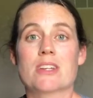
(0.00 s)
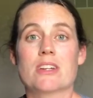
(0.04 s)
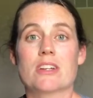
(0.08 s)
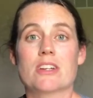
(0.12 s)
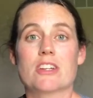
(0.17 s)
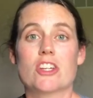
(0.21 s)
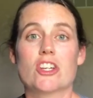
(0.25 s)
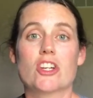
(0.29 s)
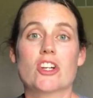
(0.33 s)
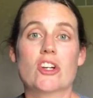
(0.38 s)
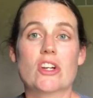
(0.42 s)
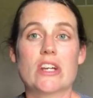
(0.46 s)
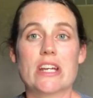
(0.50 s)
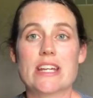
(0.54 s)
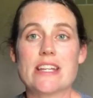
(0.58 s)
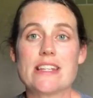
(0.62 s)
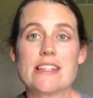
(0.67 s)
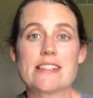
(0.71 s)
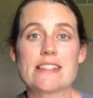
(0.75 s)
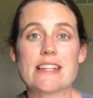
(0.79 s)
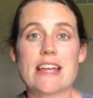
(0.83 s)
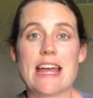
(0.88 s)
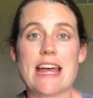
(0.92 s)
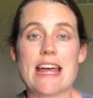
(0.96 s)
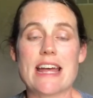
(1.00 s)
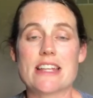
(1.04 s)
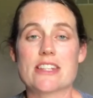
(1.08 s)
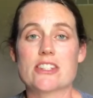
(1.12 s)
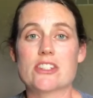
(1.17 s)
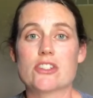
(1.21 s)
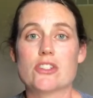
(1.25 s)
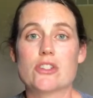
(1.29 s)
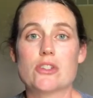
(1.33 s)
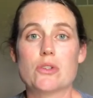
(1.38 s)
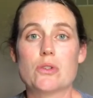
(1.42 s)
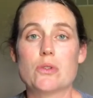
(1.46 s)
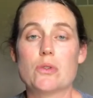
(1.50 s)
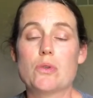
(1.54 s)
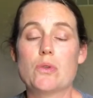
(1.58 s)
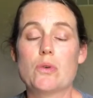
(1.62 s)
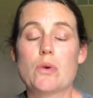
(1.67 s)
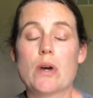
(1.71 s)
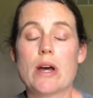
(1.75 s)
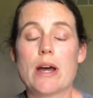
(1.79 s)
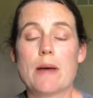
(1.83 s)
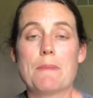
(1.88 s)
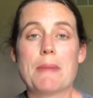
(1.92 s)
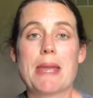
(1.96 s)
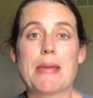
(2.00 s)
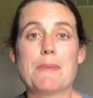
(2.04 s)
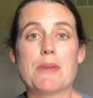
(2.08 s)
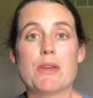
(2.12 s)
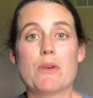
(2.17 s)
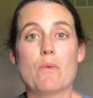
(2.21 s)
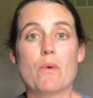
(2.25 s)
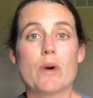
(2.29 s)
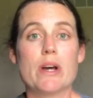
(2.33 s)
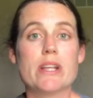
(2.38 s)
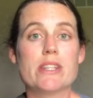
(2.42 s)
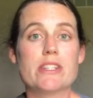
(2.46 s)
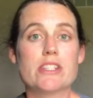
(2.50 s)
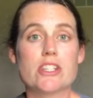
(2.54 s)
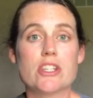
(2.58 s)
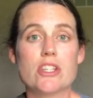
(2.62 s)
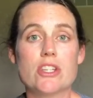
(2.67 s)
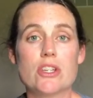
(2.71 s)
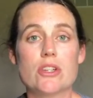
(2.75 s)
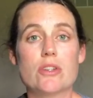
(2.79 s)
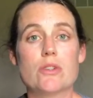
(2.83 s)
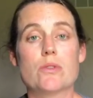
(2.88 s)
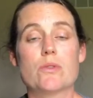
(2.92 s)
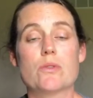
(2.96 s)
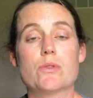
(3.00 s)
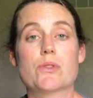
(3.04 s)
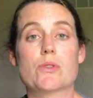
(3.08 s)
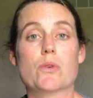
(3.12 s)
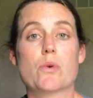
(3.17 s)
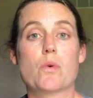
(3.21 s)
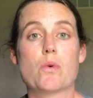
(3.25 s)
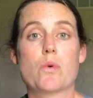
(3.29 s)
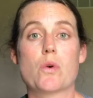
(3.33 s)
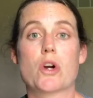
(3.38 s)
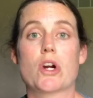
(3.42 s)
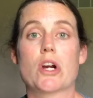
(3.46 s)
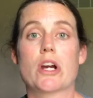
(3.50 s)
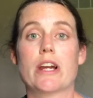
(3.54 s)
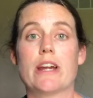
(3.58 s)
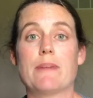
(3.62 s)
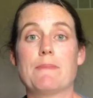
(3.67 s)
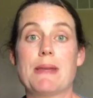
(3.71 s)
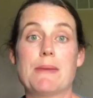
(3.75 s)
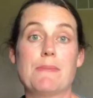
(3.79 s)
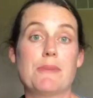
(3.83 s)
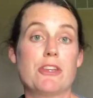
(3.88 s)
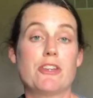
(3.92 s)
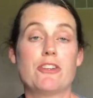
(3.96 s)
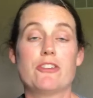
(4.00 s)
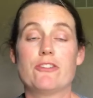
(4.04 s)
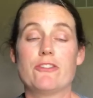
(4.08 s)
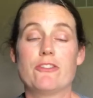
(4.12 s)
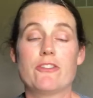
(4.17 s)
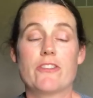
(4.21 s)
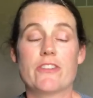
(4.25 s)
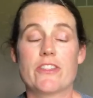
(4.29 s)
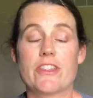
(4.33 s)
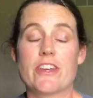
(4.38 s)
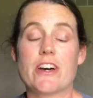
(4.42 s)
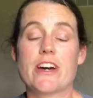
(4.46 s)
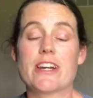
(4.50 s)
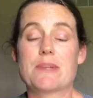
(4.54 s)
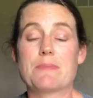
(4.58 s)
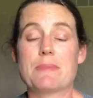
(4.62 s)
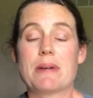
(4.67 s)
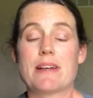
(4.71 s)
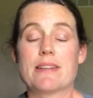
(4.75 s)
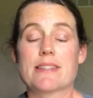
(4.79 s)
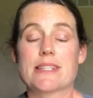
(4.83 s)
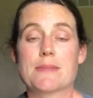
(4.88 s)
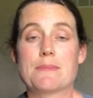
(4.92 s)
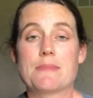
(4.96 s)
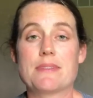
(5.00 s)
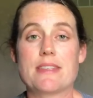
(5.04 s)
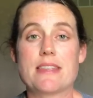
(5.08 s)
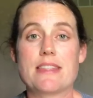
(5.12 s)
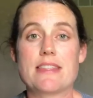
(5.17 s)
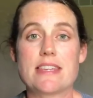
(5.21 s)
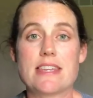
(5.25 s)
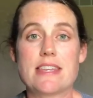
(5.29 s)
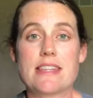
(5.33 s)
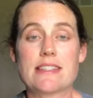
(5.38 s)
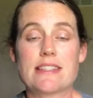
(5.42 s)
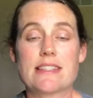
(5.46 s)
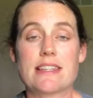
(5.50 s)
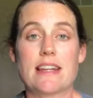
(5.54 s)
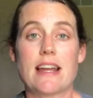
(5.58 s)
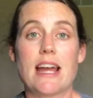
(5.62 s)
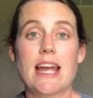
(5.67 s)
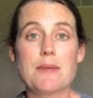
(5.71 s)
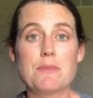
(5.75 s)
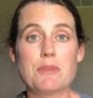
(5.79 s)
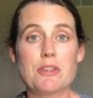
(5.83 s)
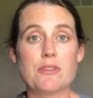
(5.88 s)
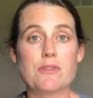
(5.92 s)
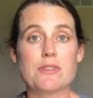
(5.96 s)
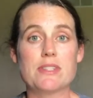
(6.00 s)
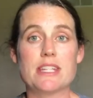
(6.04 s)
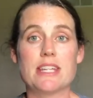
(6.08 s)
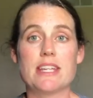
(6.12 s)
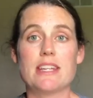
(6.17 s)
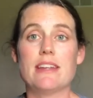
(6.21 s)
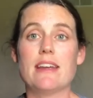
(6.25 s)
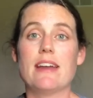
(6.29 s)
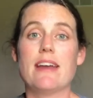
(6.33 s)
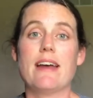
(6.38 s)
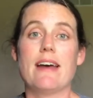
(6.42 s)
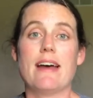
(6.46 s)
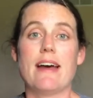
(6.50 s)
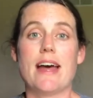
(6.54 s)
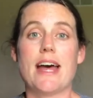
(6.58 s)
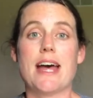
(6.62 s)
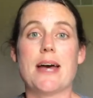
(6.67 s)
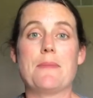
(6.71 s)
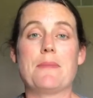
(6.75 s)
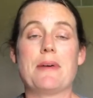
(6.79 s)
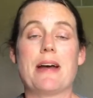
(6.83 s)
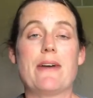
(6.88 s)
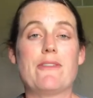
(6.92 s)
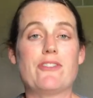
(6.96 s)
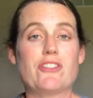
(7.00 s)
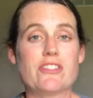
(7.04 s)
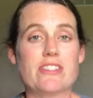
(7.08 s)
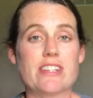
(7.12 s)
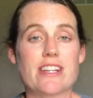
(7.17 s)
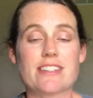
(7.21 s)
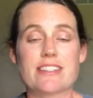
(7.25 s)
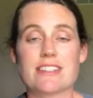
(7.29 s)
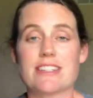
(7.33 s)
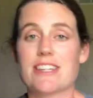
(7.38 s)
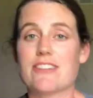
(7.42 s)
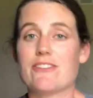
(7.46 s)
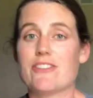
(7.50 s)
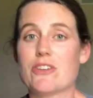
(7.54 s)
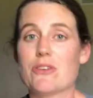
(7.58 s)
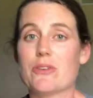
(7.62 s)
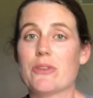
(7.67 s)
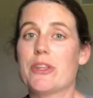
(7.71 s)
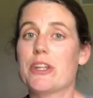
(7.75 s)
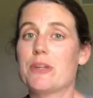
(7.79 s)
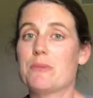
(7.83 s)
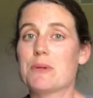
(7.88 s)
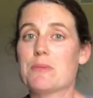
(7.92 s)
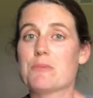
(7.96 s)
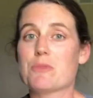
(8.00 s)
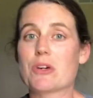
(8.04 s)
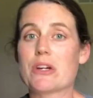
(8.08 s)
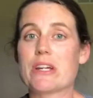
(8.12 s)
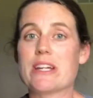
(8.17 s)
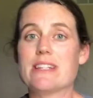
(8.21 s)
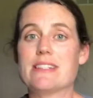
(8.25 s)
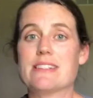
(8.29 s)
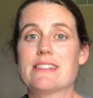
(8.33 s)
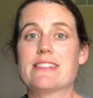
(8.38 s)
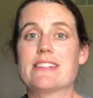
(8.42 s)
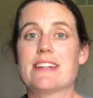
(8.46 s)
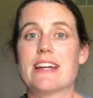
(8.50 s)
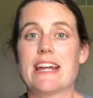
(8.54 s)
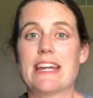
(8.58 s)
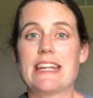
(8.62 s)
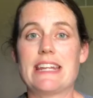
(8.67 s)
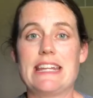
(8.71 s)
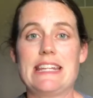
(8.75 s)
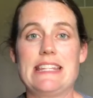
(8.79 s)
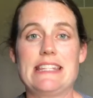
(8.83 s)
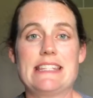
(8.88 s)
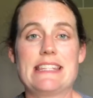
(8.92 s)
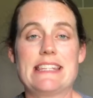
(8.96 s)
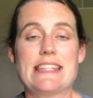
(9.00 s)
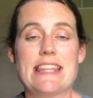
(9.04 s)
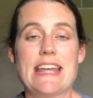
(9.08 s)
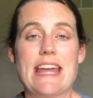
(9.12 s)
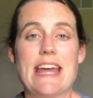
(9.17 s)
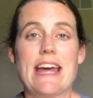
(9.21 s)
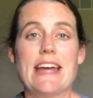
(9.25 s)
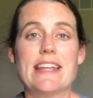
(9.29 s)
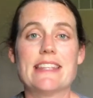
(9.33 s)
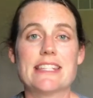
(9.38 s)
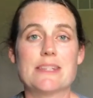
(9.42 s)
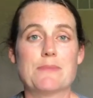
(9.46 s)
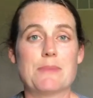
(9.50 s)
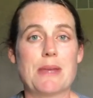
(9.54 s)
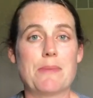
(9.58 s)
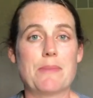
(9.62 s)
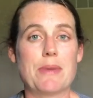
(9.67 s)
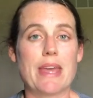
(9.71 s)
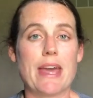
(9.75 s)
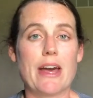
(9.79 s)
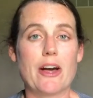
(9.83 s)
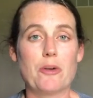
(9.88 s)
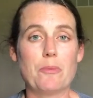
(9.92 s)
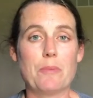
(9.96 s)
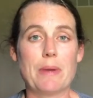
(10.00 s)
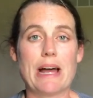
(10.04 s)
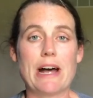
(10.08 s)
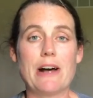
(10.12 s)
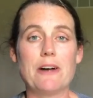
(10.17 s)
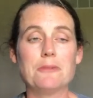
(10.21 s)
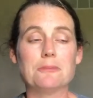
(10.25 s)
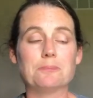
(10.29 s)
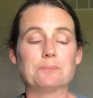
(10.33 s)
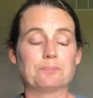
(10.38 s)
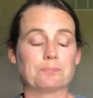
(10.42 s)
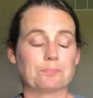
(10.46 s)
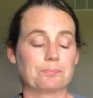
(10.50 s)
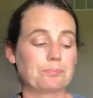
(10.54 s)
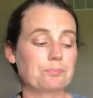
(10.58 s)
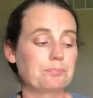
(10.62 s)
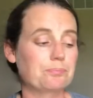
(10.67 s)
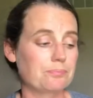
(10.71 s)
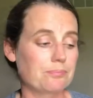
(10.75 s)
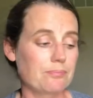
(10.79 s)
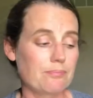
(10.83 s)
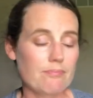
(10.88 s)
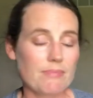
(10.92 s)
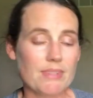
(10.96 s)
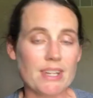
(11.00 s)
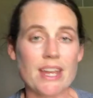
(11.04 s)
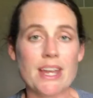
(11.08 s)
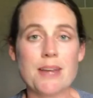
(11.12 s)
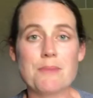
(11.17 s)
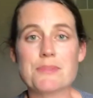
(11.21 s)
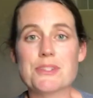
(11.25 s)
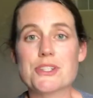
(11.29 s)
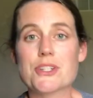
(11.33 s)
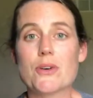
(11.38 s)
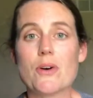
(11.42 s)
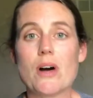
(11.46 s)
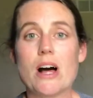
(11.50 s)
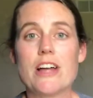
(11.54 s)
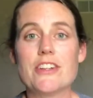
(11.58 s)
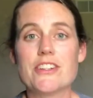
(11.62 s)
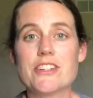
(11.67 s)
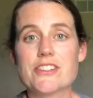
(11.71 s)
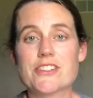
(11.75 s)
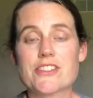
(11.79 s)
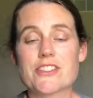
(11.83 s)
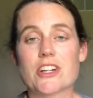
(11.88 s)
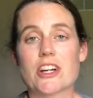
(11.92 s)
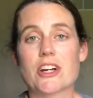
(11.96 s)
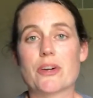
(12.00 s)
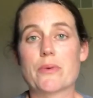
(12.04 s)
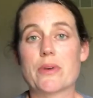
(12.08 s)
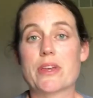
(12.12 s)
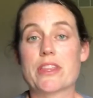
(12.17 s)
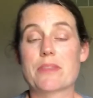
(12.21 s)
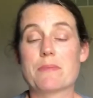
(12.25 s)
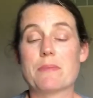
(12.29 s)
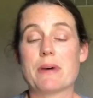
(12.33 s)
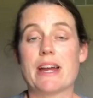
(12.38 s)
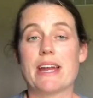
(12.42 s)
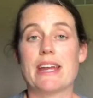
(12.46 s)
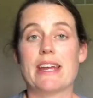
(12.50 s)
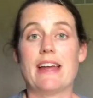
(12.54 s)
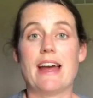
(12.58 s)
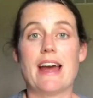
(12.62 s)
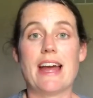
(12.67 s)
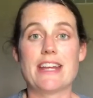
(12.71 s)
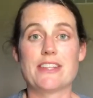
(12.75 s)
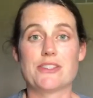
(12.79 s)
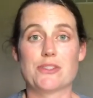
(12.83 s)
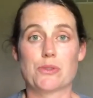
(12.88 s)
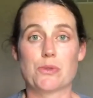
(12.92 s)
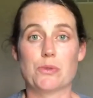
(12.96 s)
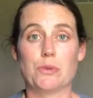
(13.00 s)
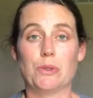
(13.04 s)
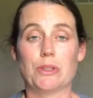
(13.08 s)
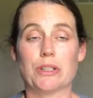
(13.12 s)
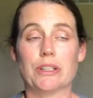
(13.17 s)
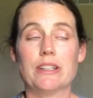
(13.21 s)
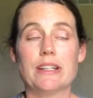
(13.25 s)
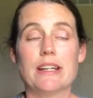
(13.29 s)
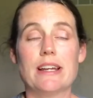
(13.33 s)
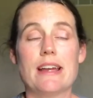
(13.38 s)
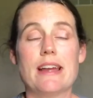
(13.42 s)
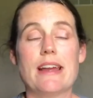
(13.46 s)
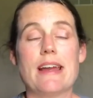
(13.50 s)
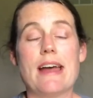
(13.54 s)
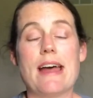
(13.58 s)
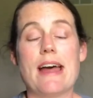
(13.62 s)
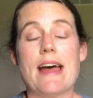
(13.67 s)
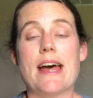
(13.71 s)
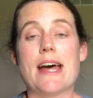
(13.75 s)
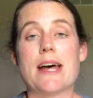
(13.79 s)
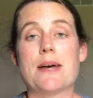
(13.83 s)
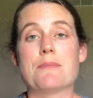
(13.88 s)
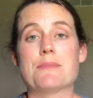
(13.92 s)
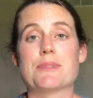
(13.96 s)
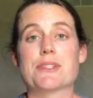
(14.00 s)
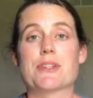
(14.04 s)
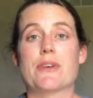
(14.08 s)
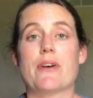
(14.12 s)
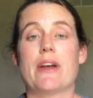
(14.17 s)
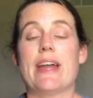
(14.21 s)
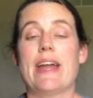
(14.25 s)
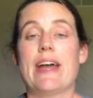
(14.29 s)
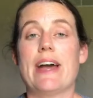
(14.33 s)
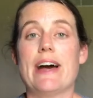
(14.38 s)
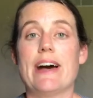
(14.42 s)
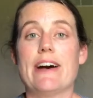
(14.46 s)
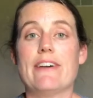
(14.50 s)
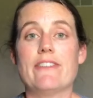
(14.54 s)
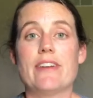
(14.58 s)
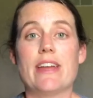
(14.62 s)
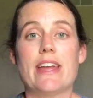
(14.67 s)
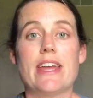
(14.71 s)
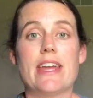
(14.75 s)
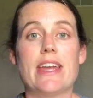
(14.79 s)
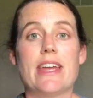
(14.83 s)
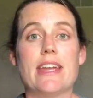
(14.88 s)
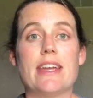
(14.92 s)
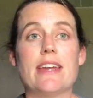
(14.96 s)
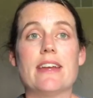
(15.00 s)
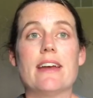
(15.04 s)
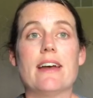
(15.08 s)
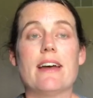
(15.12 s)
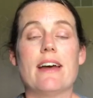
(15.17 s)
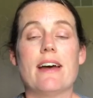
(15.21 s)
curious as to maybe what to use, or maybe you've thought about some of the things that I'm using, I would just like to give you a little bit more insight into that to maybe help out. So I'll just start with my high schooler. So I have a